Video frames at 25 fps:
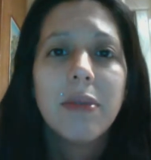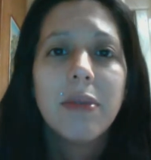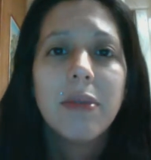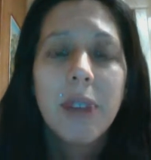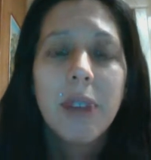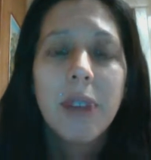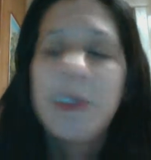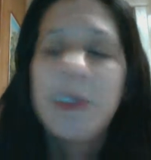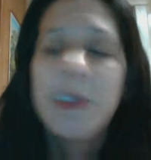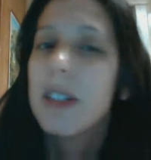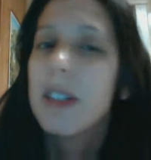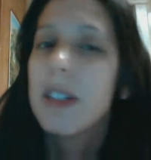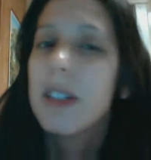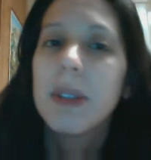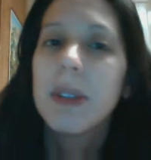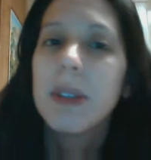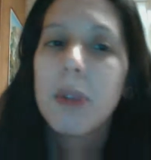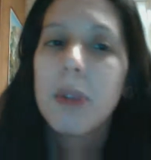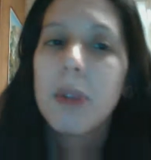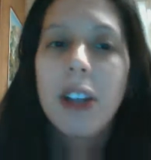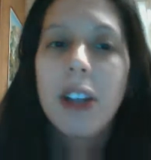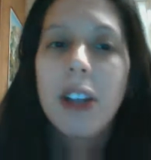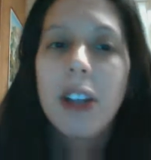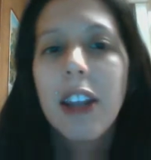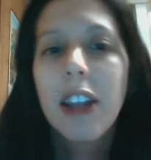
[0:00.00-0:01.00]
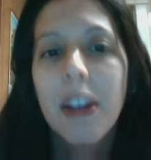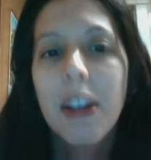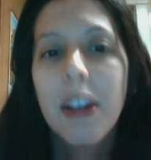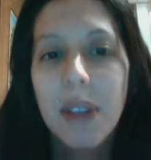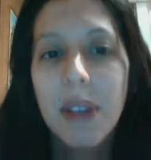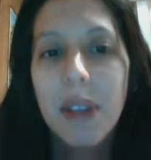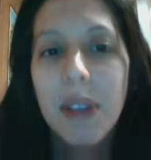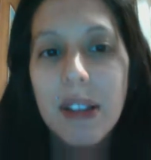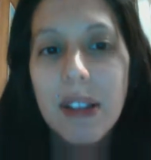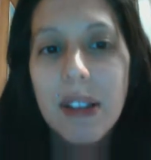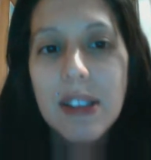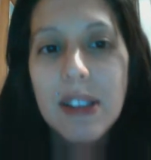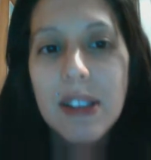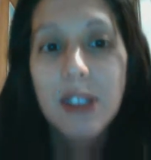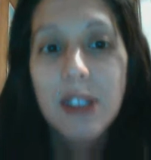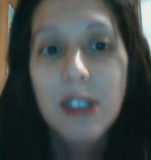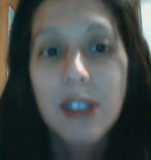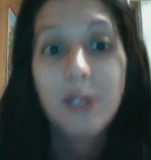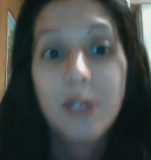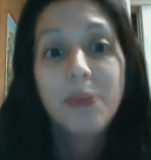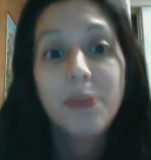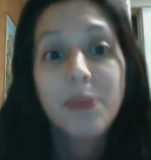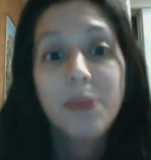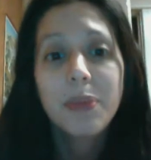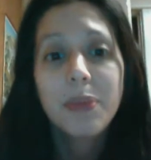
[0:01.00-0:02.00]
I mean, so much more done than we used
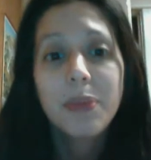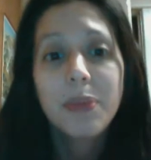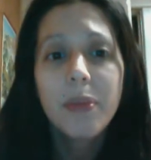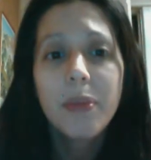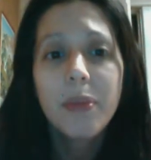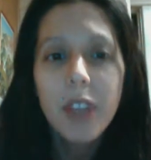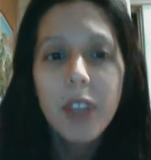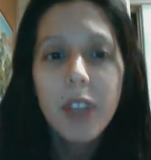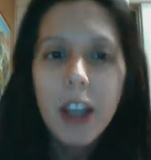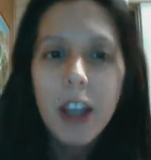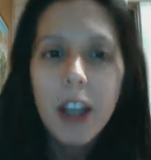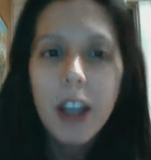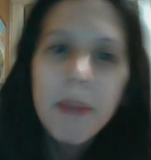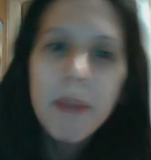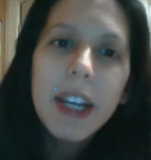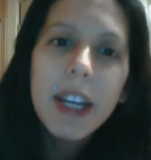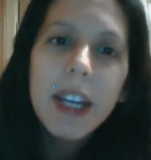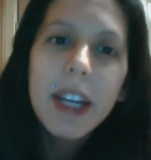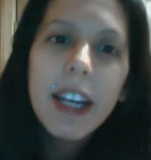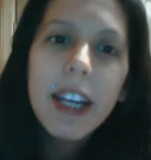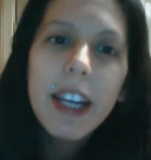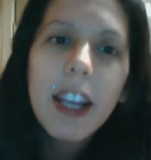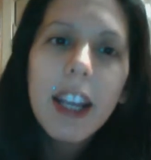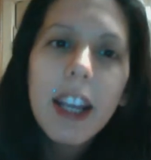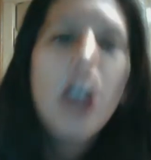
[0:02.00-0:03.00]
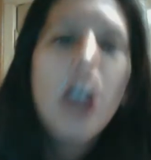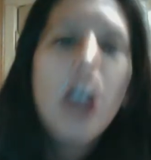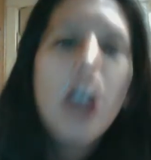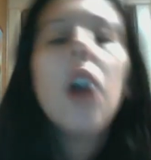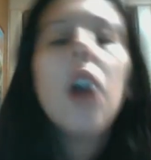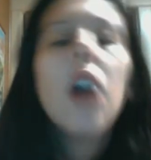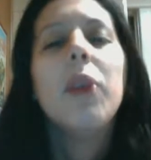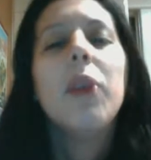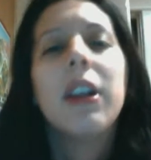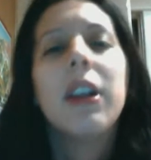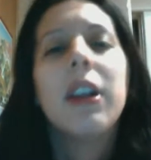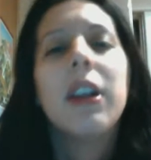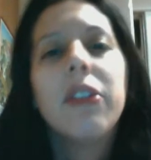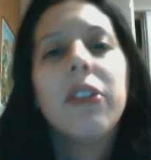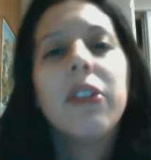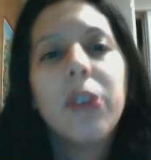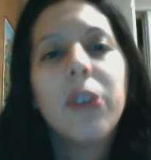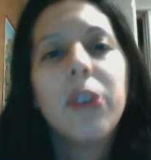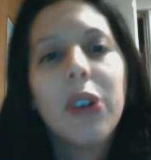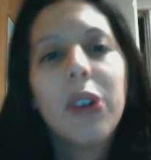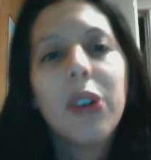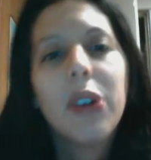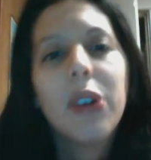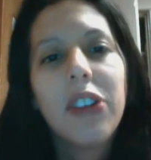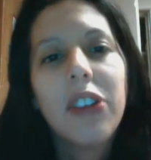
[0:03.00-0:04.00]
to. Meaning we can
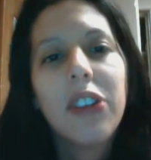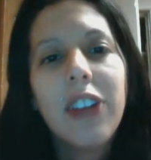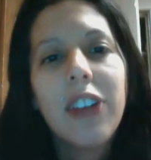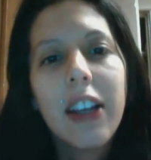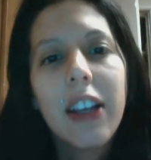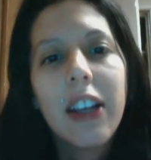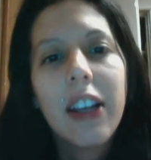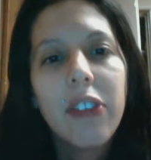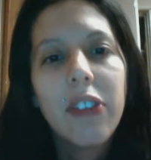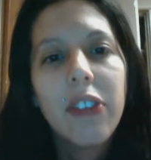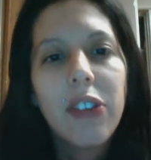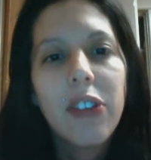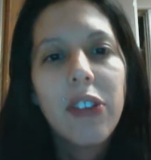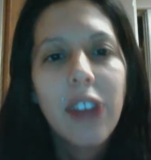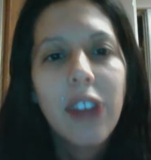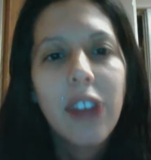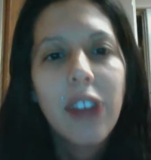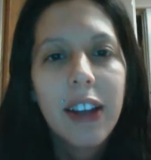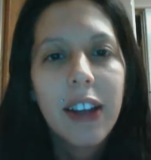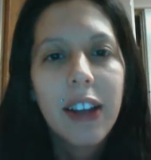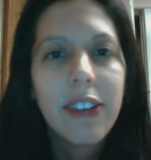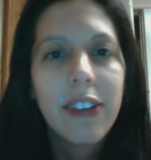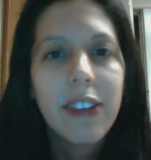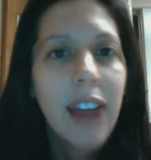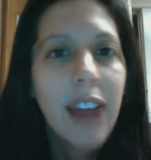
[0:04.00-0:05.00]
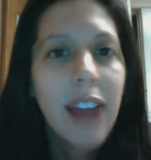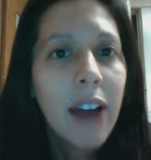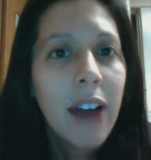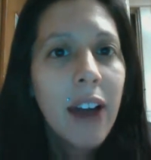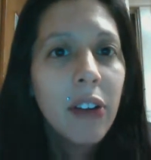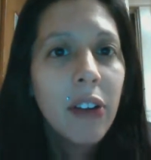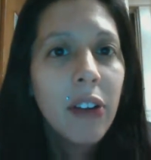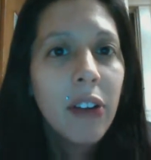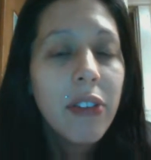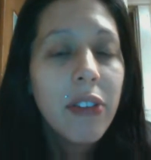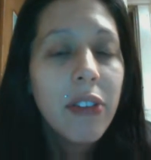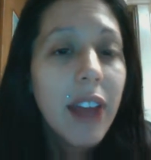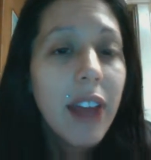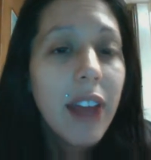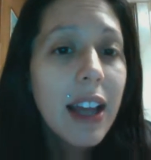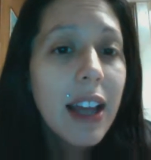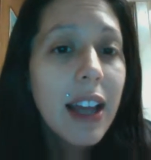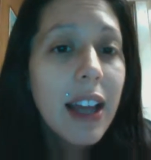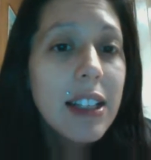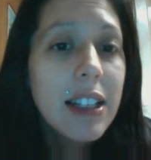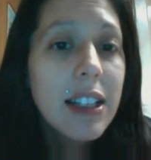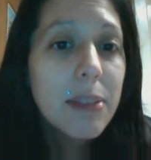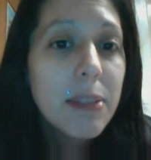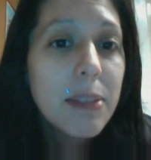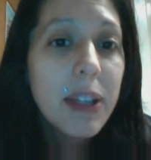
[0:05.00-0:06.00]
afford to take a few seconds out of that
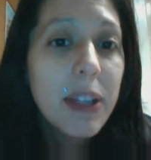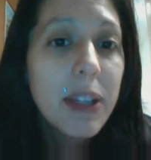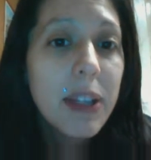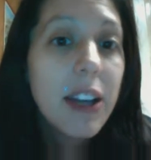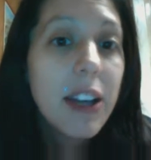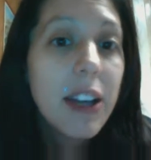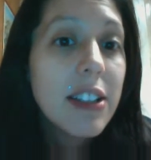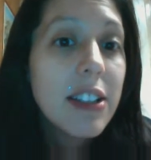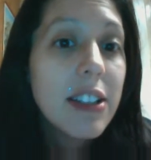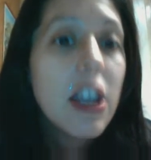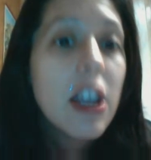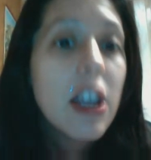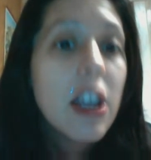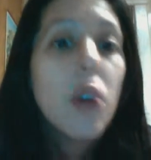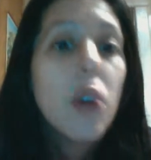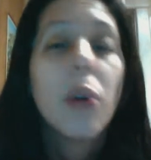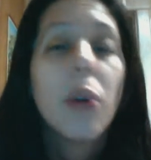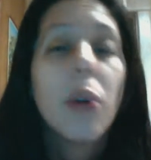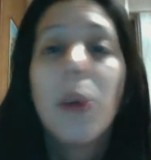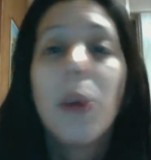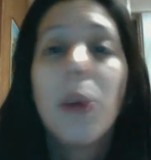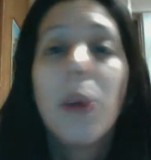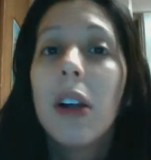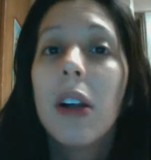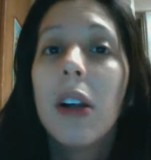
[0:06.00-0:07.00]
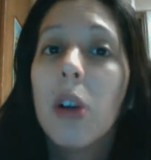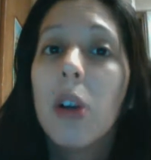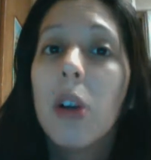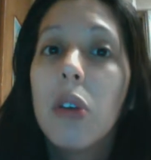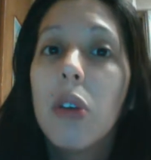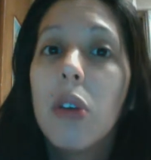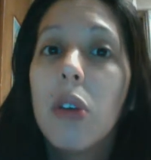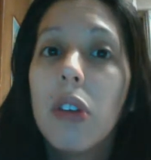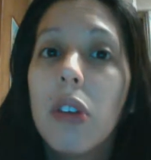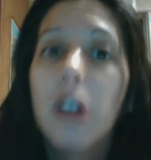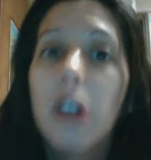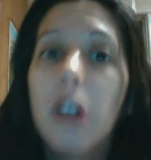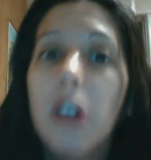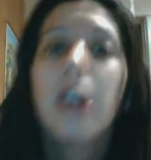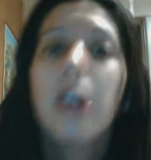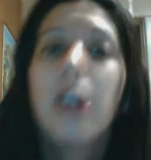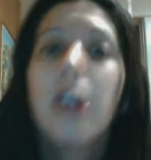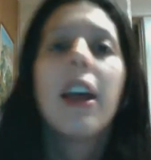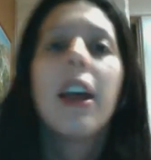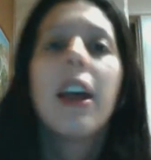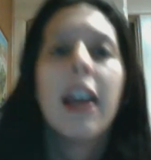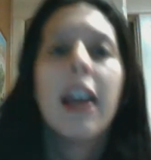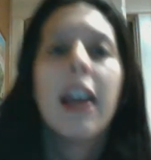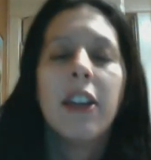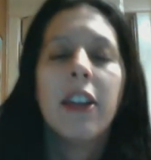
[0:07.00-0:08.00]
because we're well over.
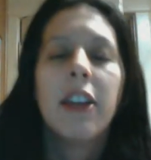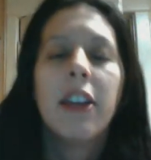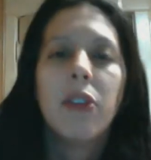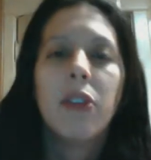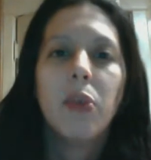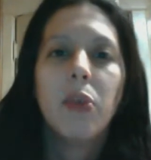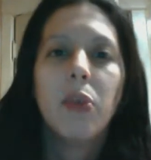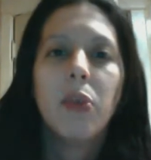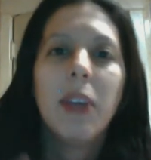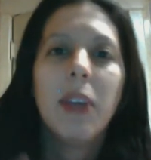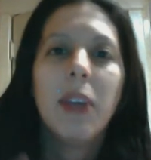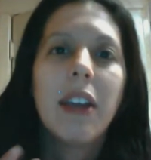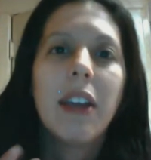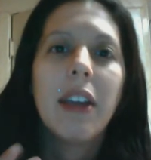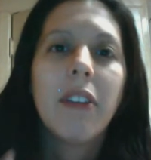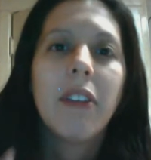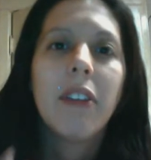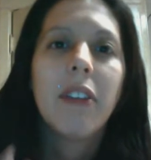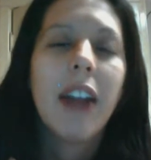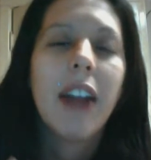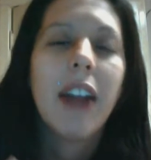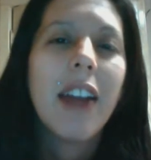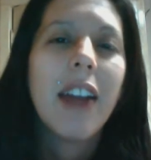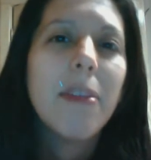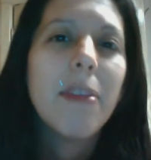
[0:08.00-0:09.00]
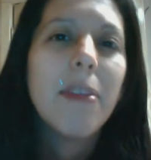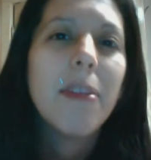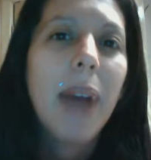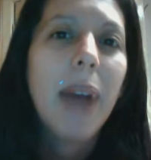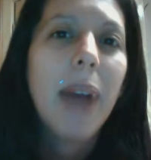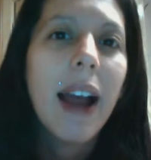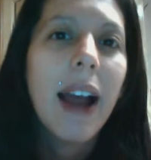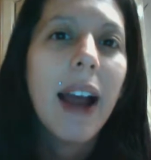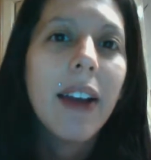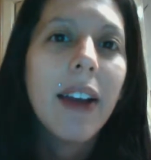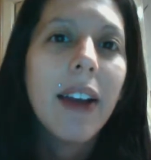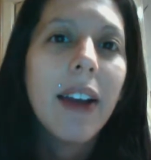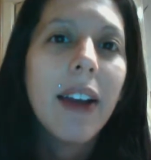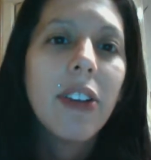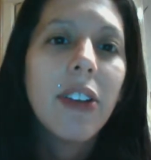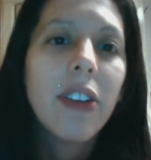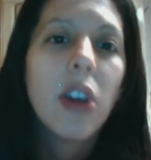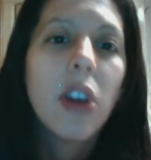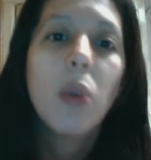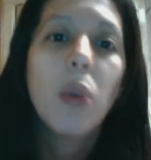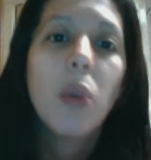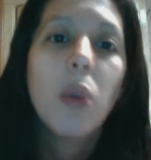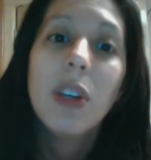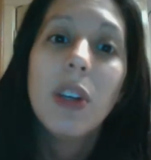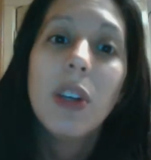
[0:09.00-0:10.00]
And if we get run out of bags,
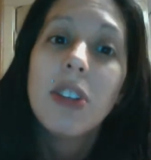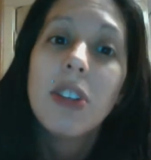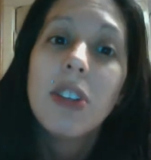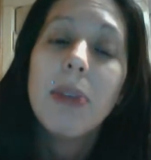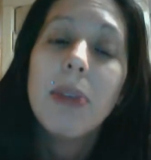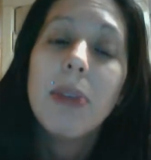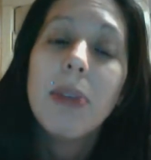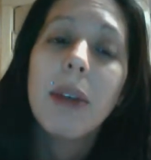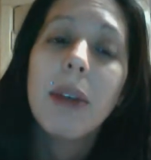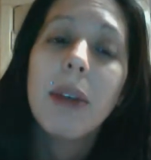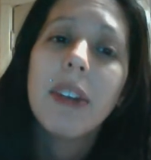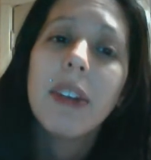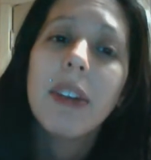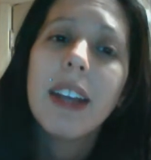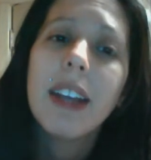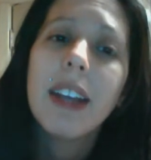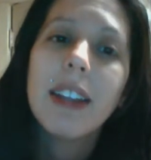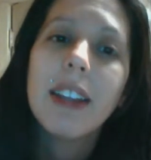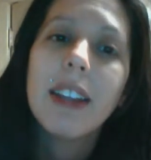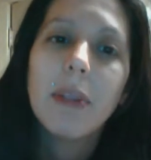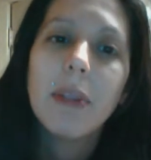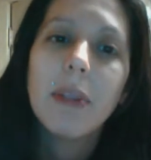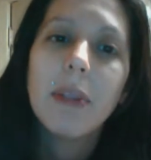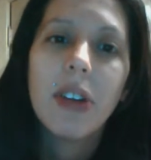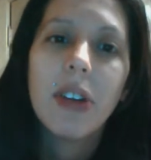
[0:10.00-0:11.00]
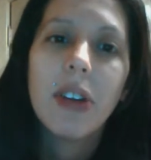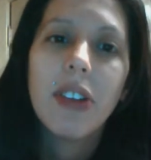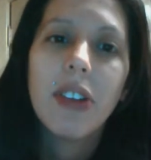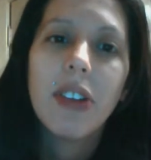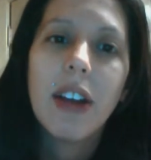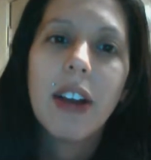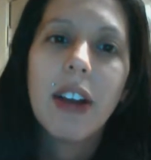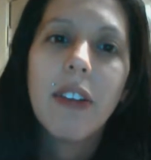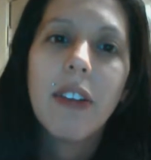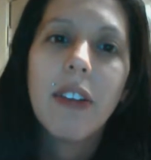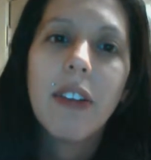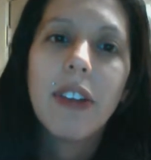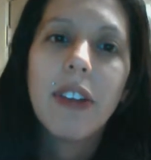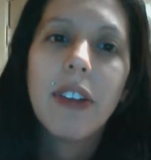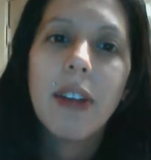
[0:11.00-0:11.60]
we should be able to get them ourselves.